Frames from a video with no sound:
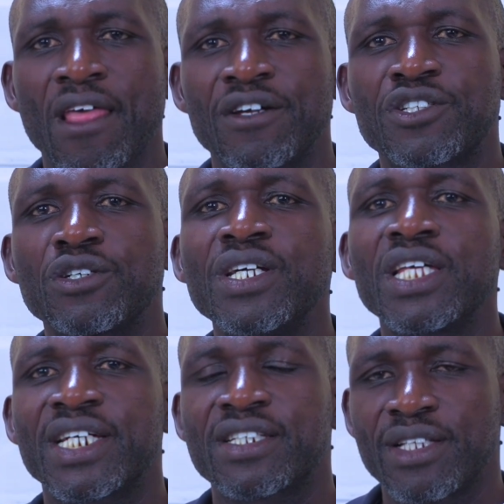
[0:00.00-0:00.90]
Showing
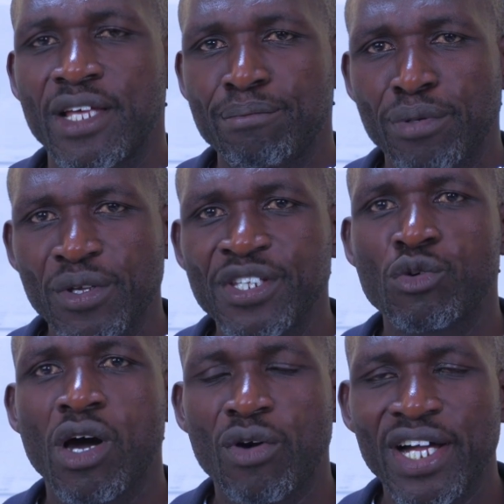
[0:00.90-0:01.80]
that the employees
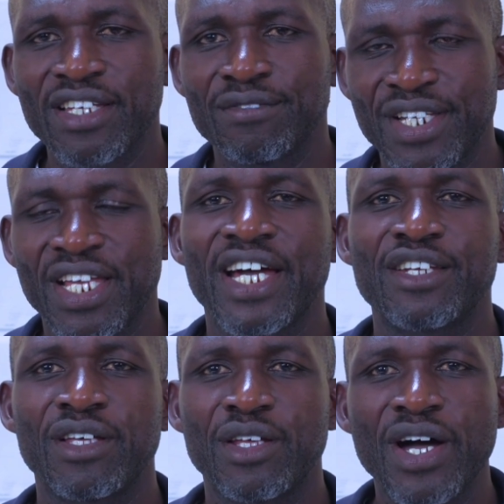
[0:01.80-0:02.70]
who are working very hard,
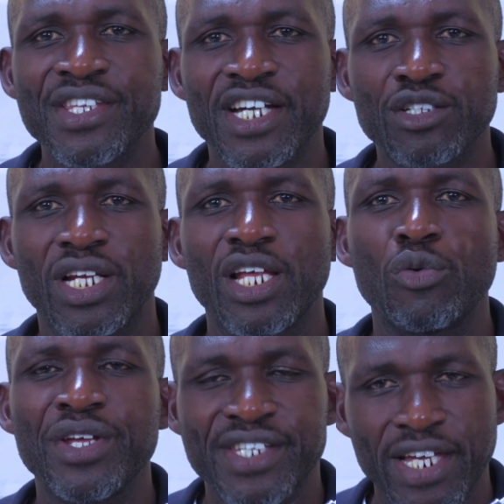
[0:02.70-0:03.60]
you are the ones actually
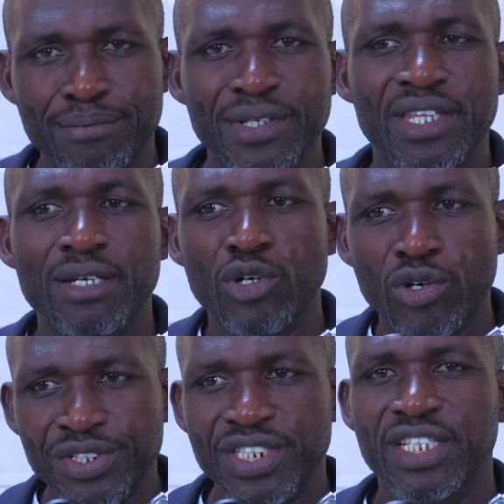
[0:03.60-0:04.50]
who is helping them,
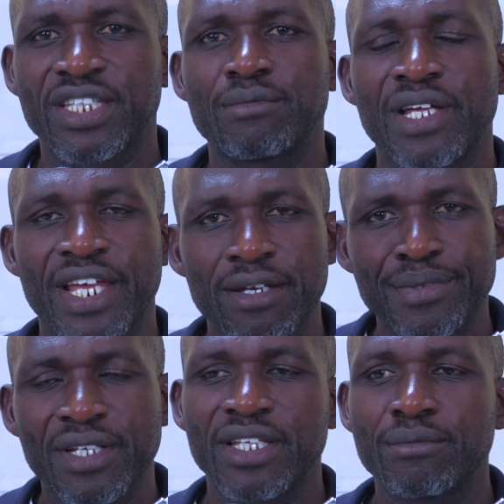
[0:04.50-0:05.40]
coaching them and
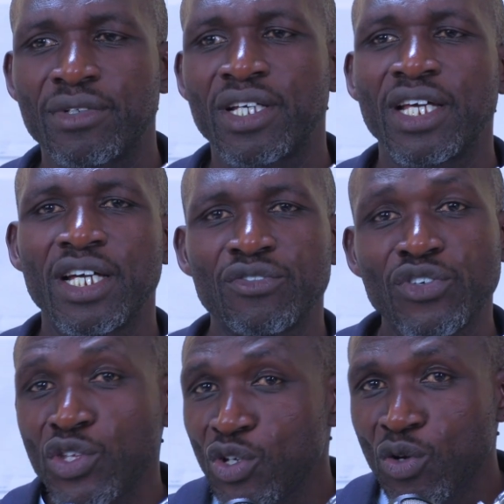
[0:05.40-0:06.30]
helping them.
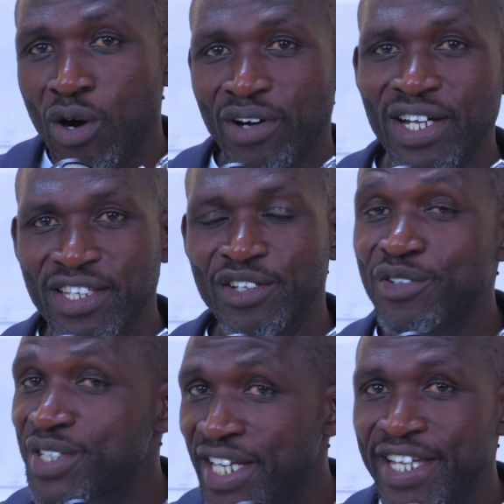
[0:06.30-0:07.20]
For you, you are working, you're
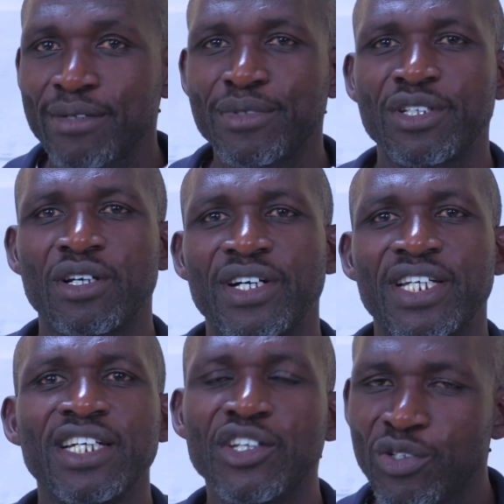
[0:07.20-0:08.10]
not telling anybody you're
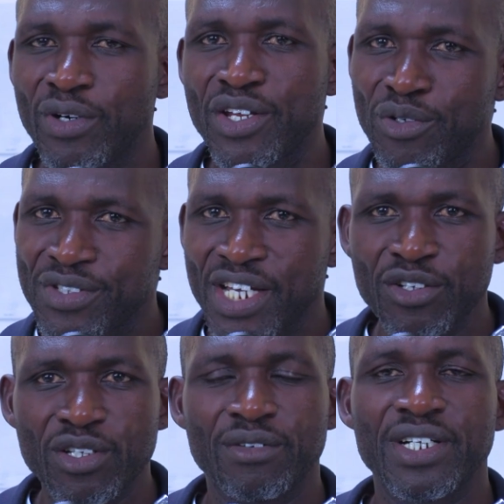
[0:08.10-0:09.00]
working. No one knows how
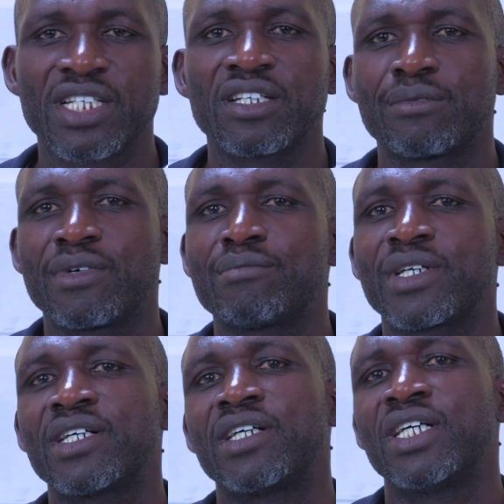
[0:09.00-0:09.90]
you're working.
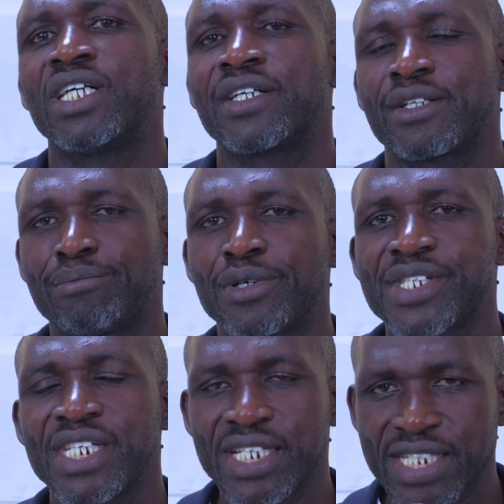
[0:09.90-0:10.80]
Remember,
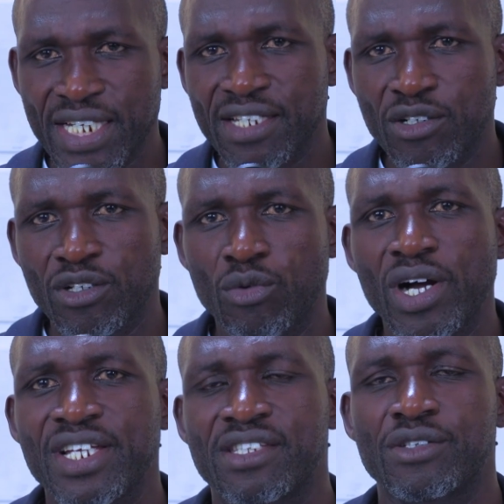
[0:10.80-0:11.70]
reporting technical
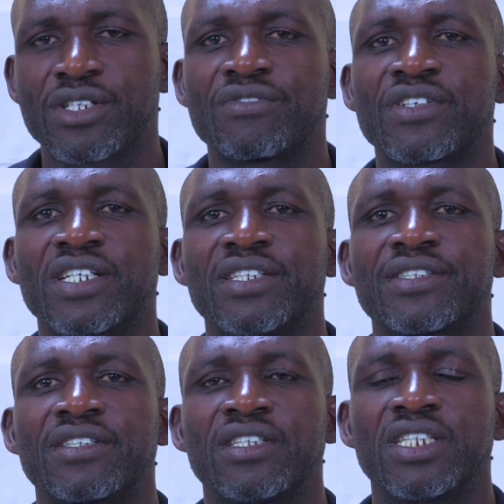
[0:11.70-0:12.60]
work is so difficult.